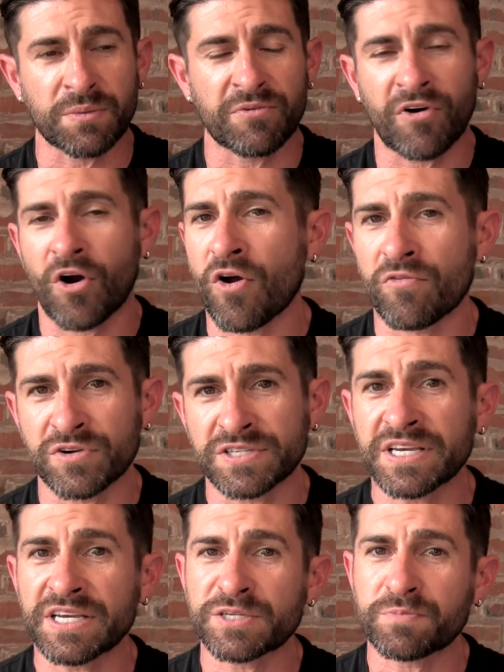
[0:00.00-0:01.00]
some of our
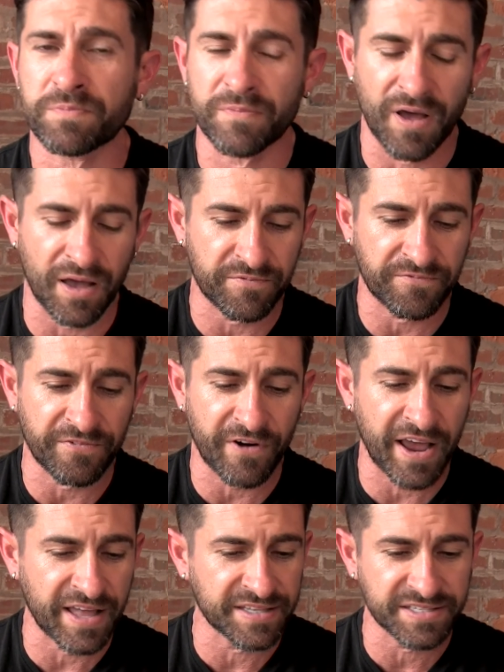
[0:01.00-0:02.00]
overseas
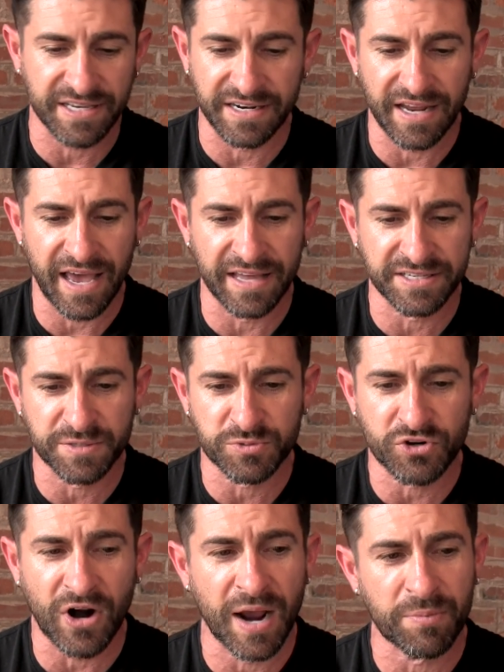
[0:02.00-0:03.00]
friends and, and
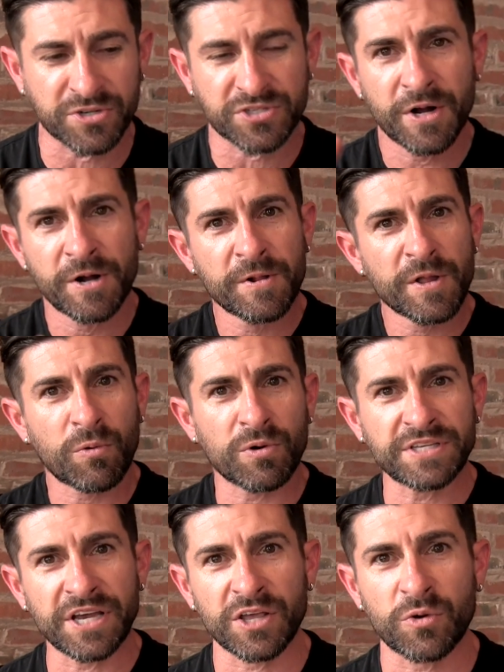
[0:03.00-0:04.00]
subscribers we're
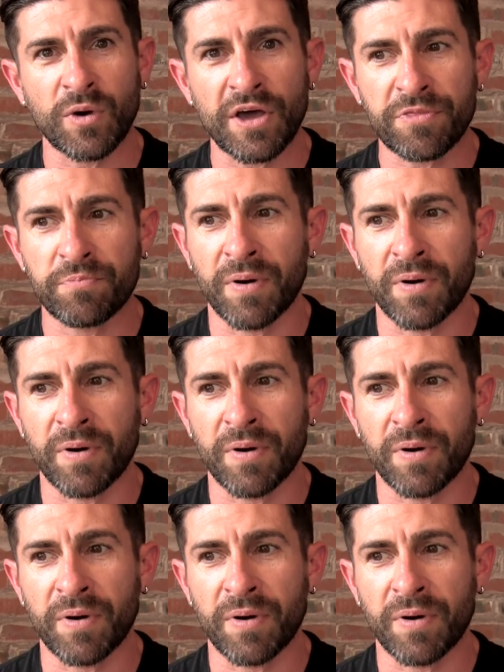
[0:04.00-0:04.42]
dealing with.